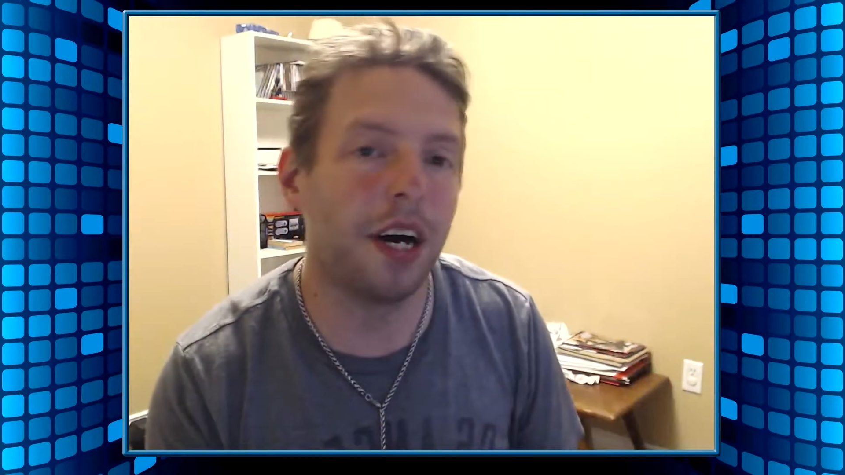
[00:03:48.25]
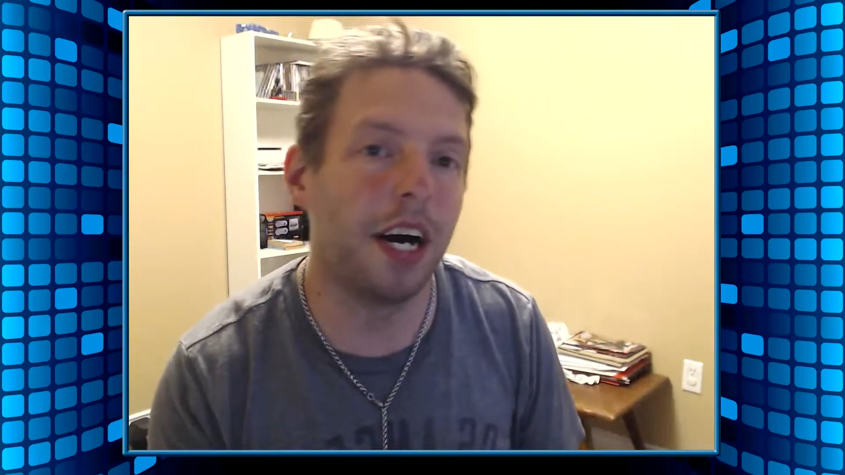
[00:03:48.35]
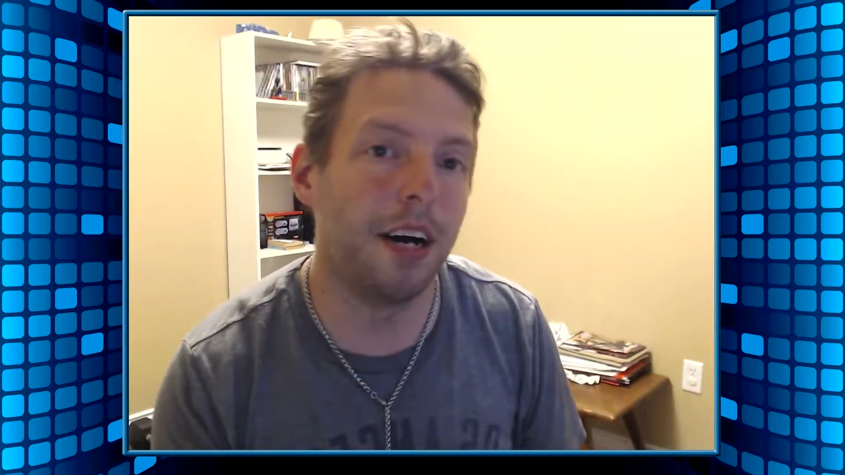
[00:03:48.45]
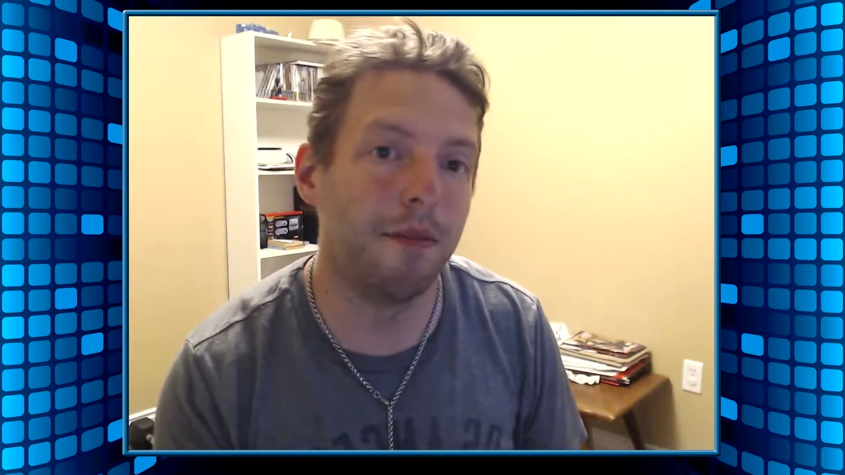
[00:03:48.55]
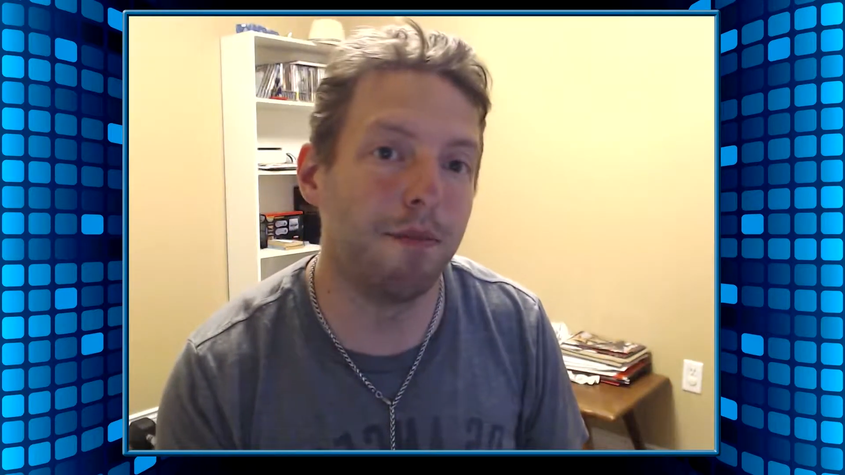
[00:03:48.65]

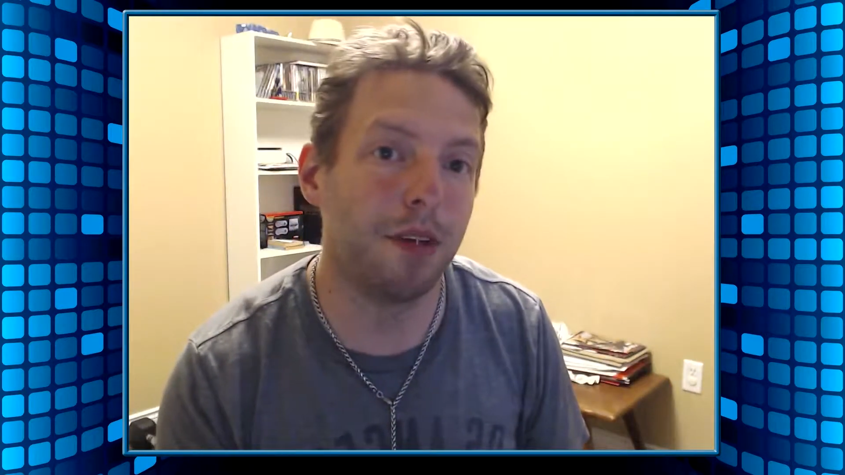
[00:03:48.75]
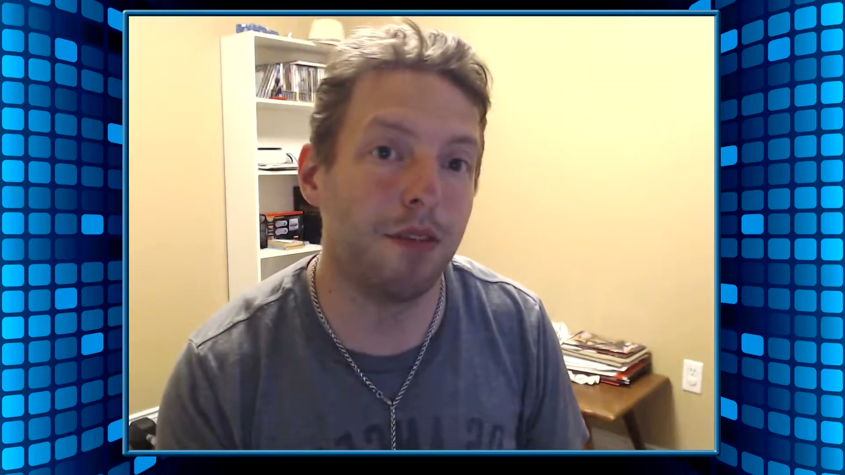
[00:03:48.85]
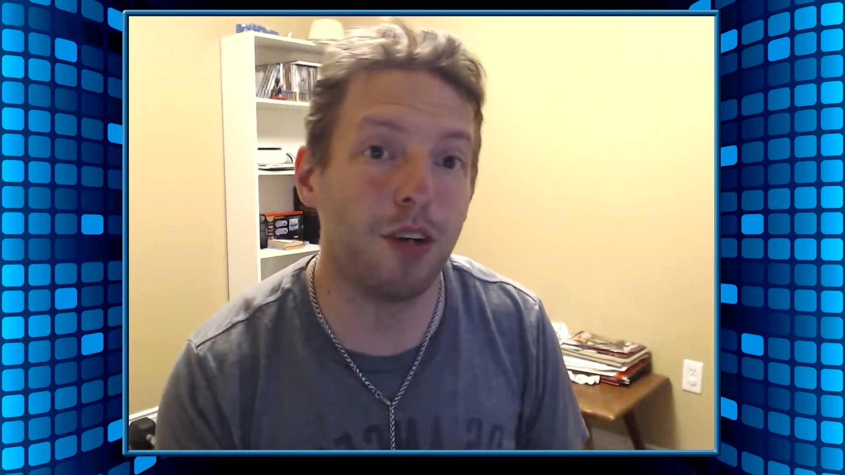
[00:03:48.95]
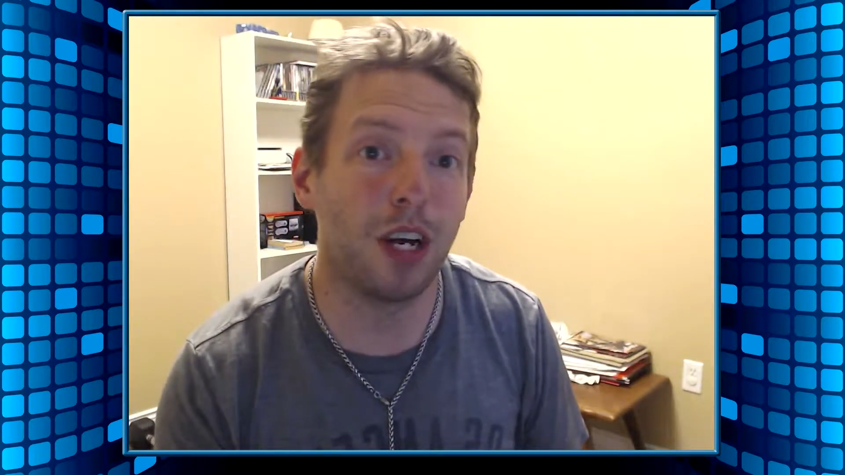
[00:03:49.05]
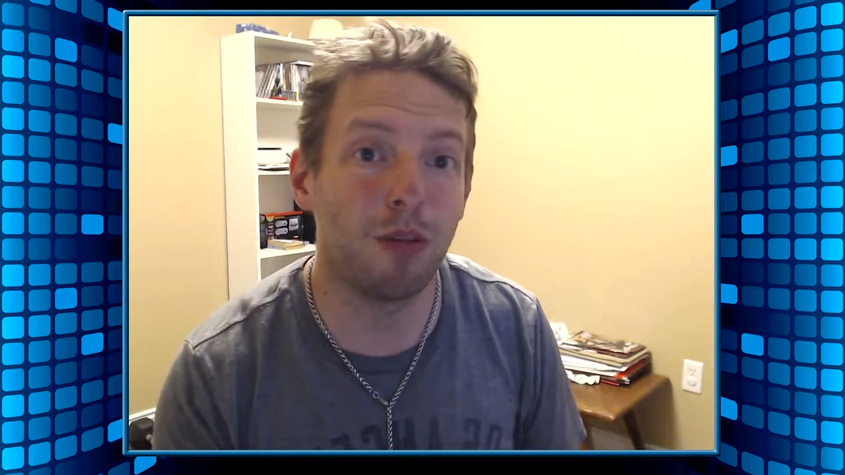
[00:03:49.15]
Um, if
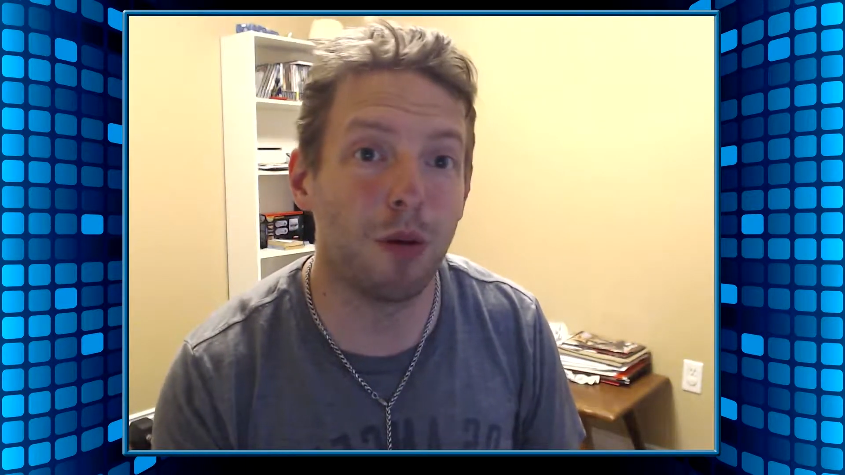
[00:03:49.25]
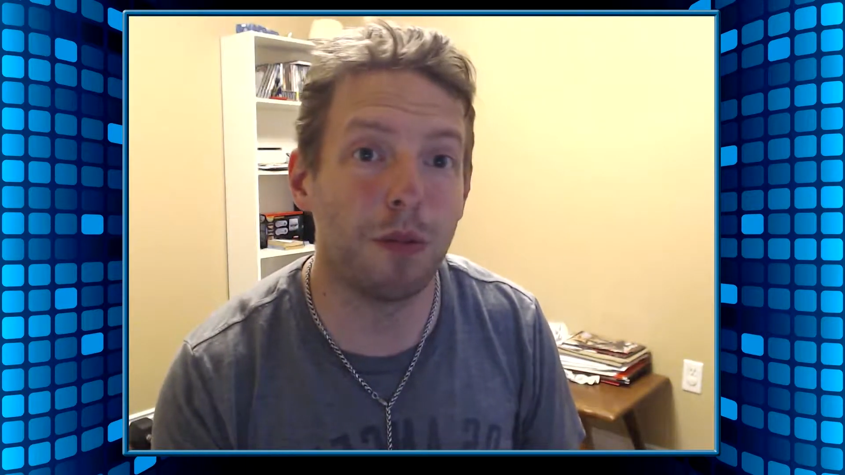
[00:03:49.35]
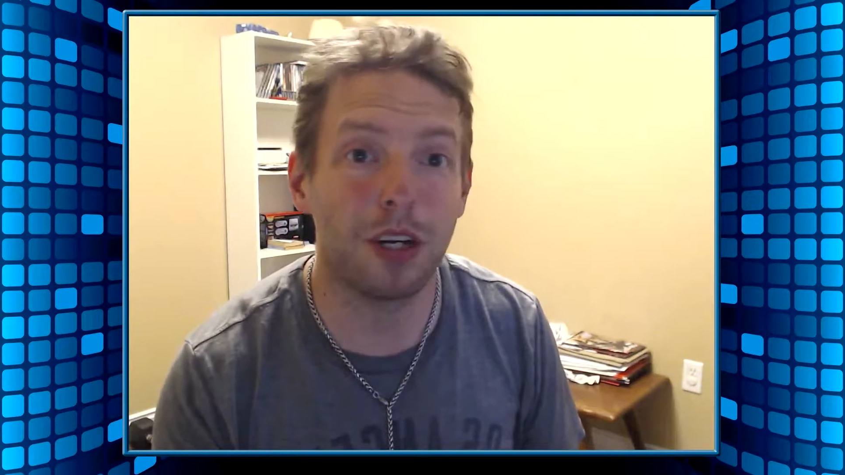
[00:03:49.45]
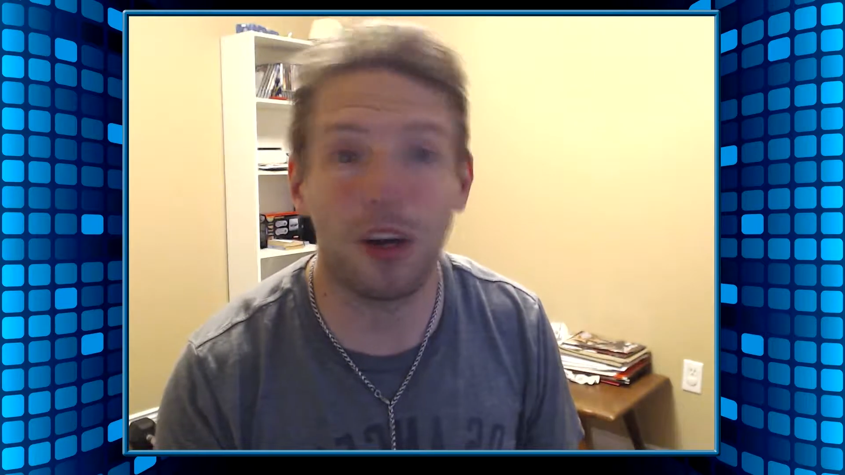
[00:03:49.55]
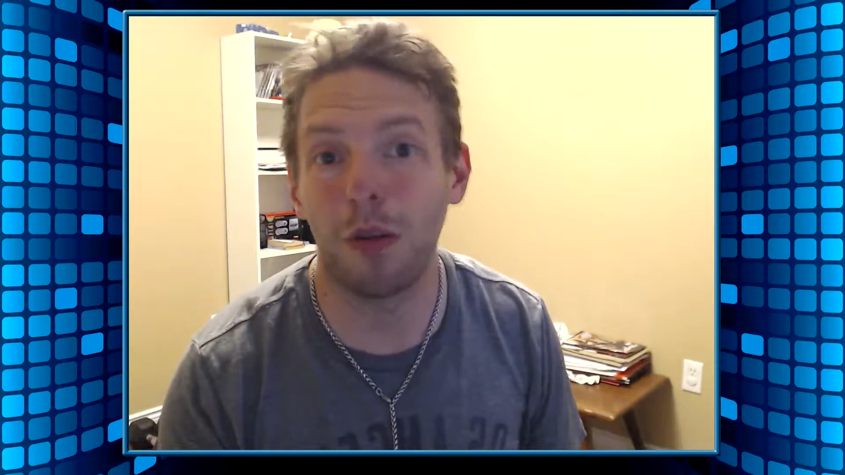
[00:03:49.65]
you guys want me
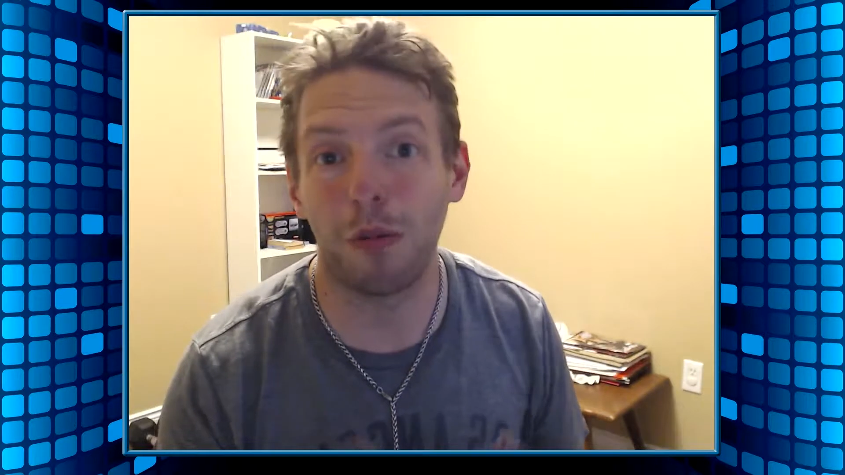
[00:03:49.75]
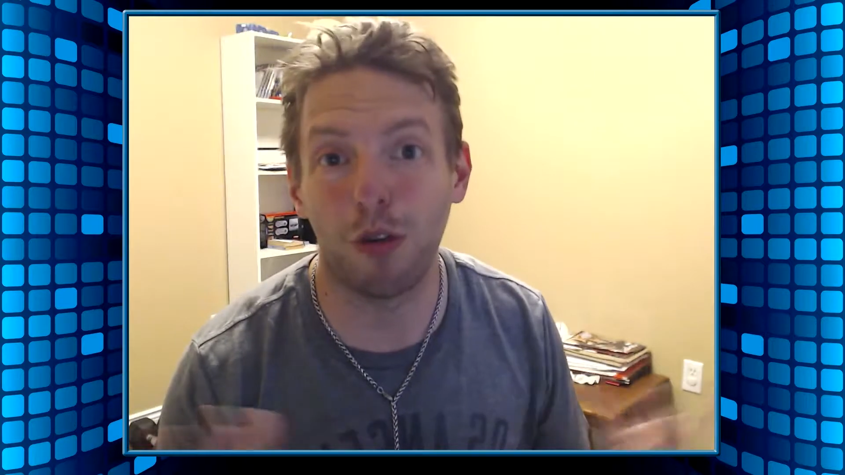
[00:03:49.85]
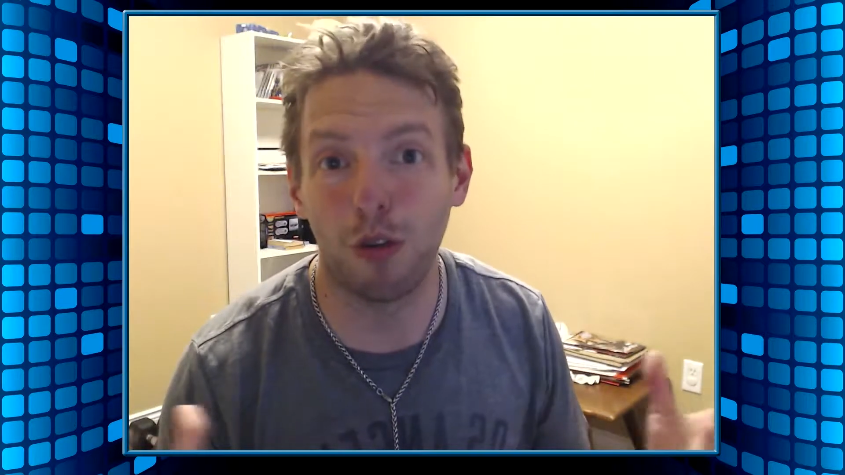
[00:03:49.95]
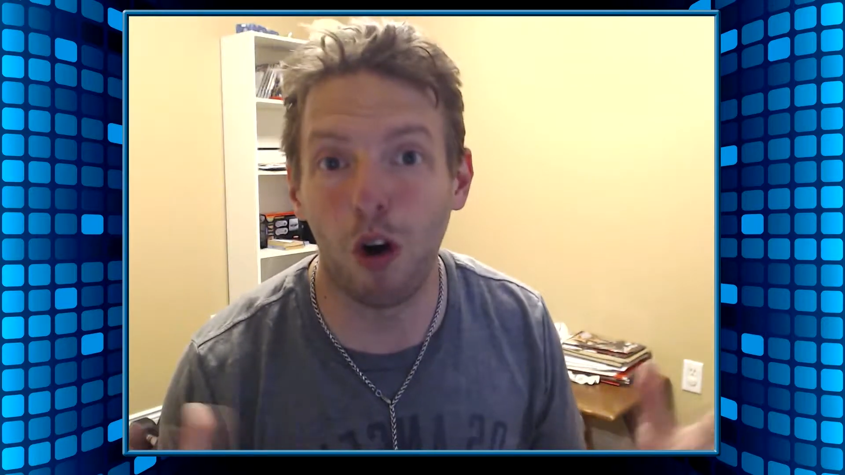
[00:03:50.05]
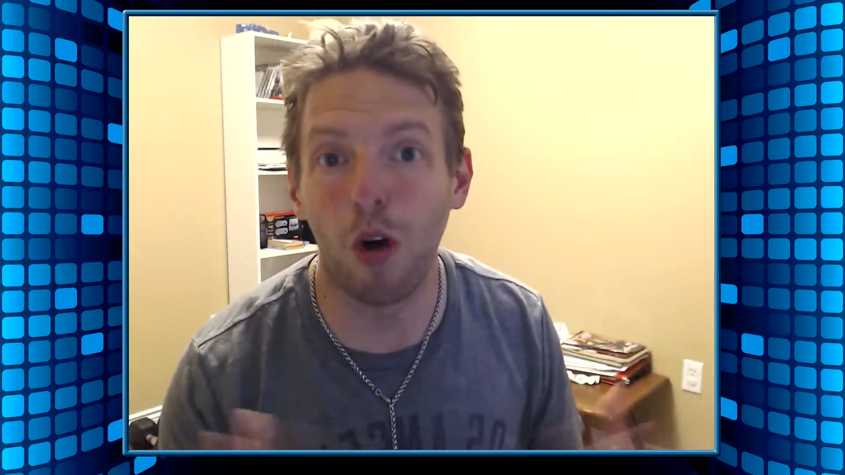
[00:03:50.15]
to call him
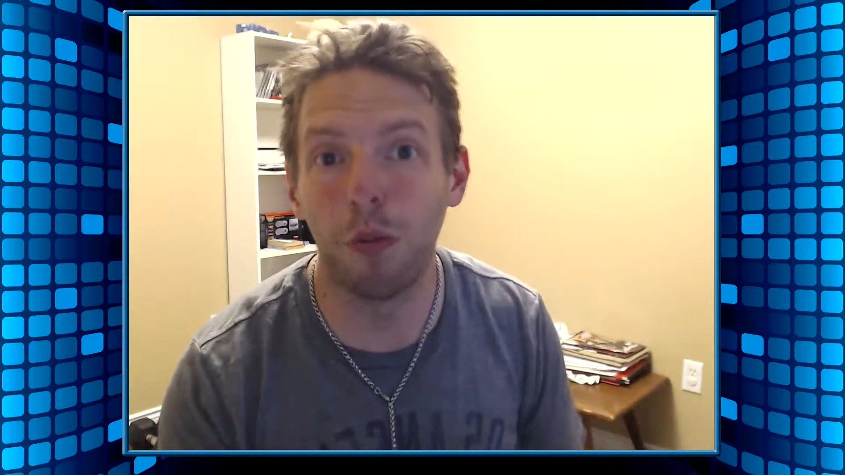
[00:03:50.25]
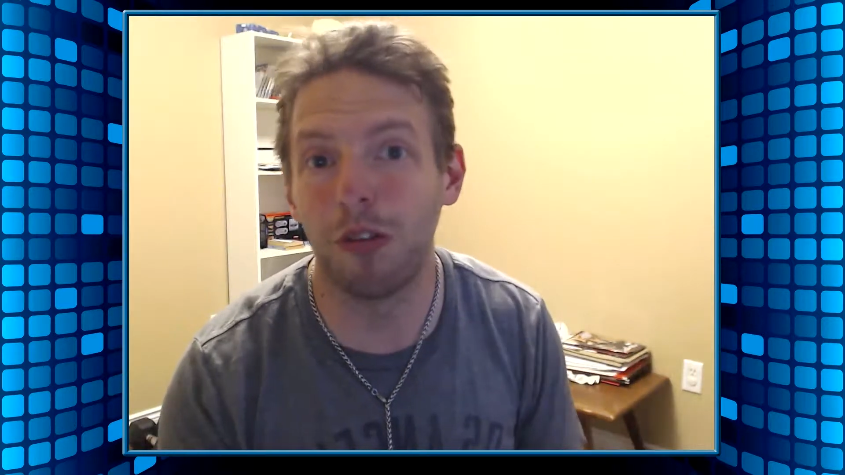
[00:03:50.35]
Chrome,